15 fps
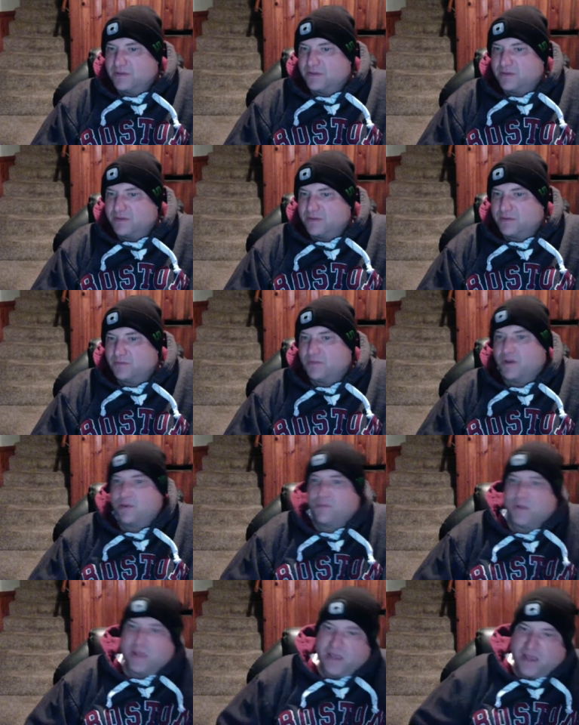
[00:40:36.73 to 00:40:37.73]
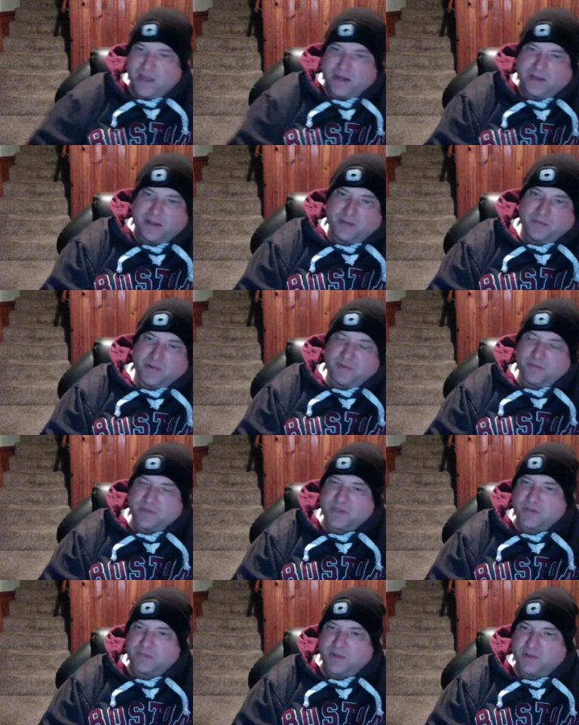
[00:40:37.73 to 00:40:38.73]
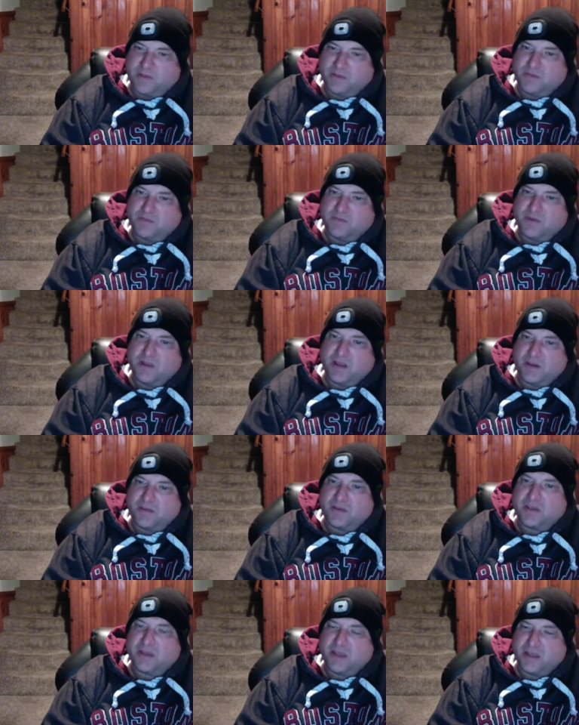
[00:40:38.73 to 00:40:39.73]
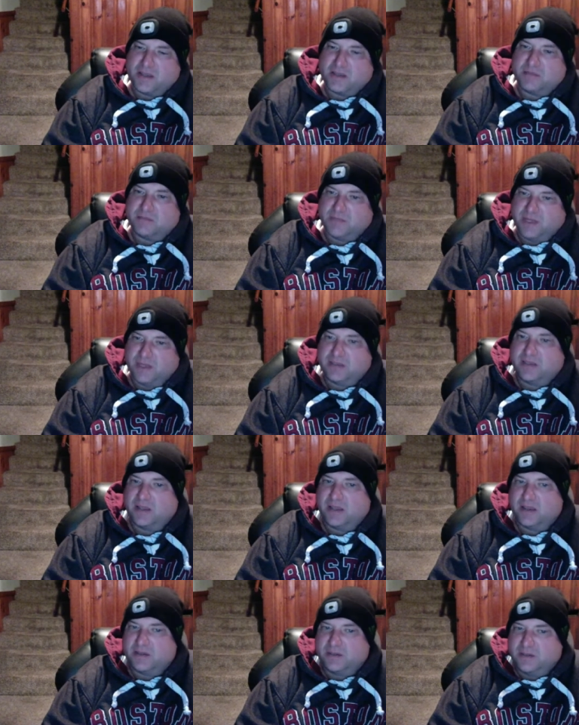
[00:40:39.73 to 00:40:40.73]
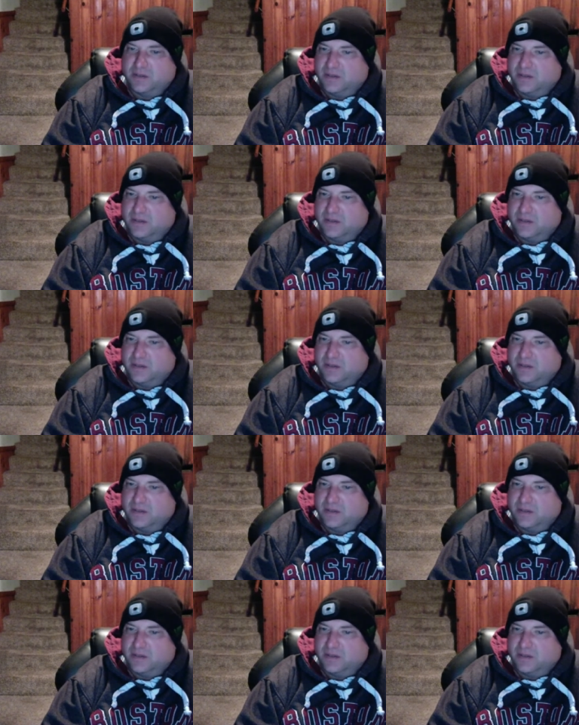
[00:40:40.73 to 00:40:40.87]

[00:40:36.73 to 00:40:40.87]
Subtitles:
the one we had come in was about 300K, something like that.